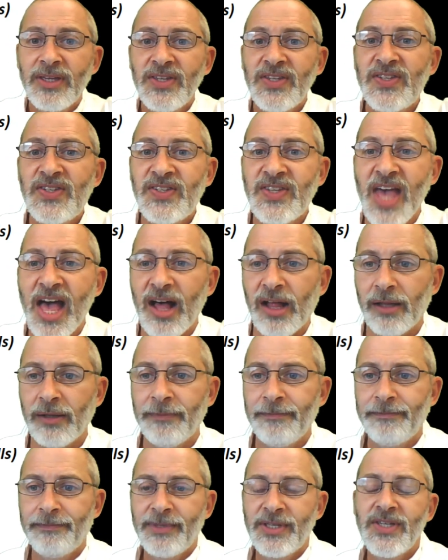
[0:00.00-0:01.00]
cell.
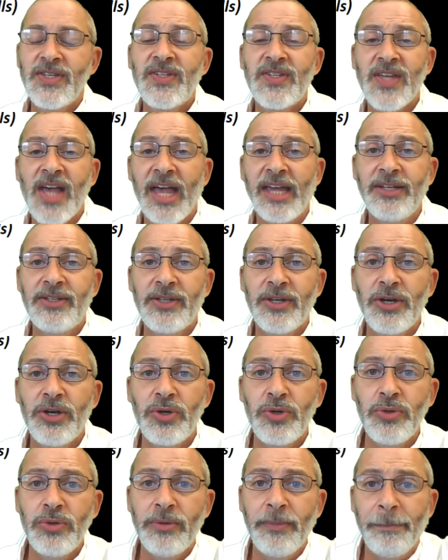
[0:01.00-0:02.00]

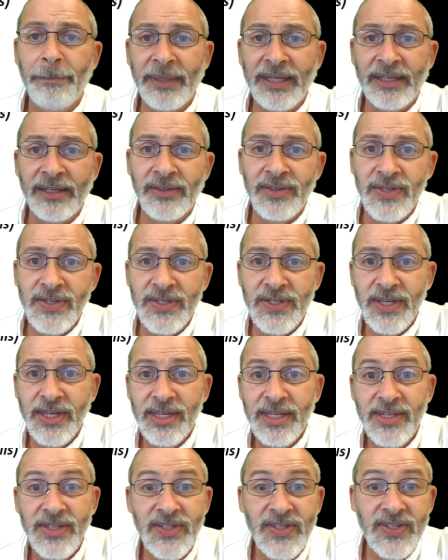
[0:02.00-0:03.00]
Cyto means
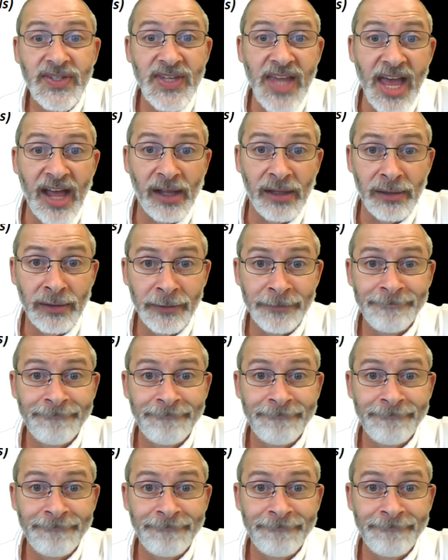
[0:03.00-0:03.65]
cell.